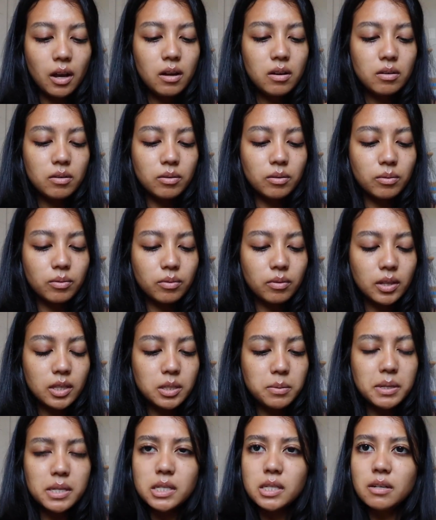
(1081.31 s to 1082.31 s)
Oh,
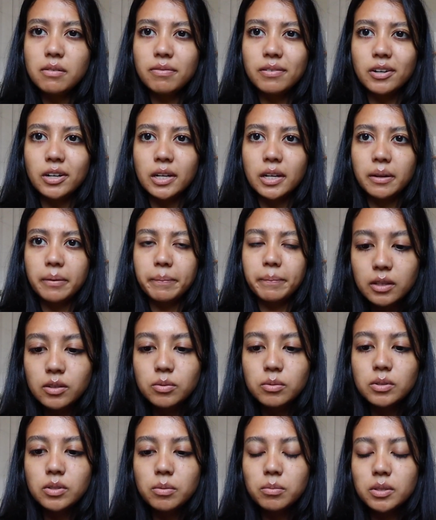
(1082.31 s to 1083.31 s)
it smells different. This
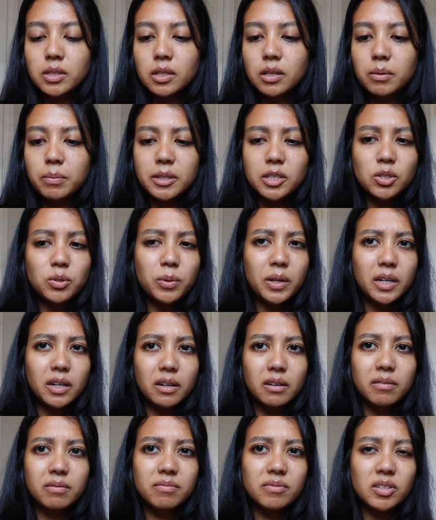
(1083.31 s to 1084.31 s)
one's almost a little bit
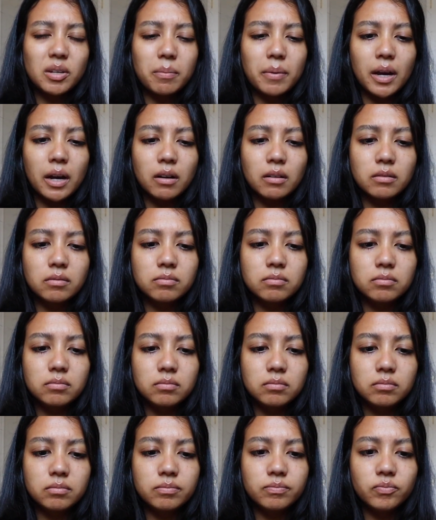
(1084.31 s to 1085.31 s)
sweeter somehow.
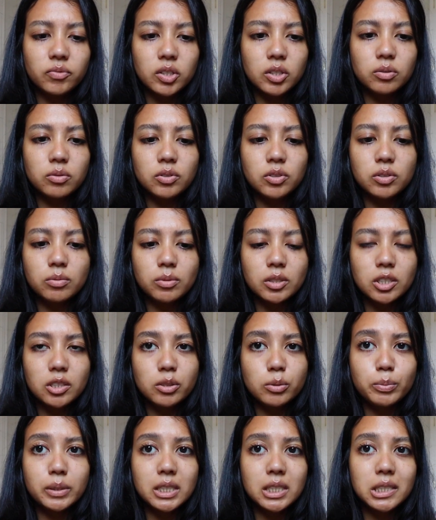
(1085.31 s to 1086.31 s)
This one's almost a
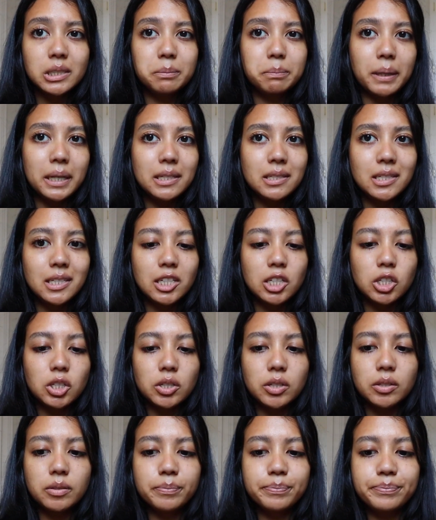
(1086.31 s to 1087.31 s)
little bit
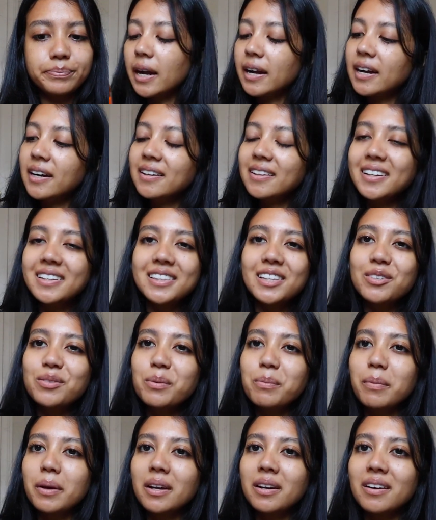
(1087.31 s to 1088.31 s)
spicier. I kind of like this
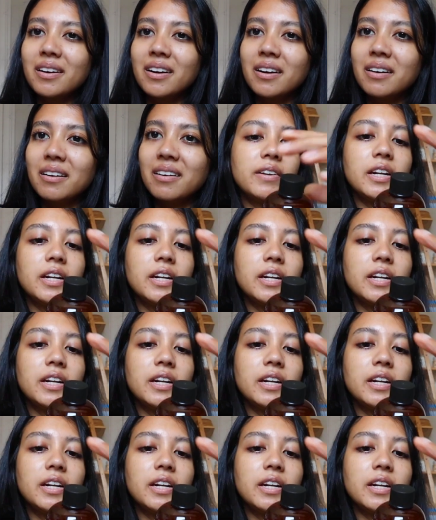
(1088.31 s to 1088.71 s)
one better.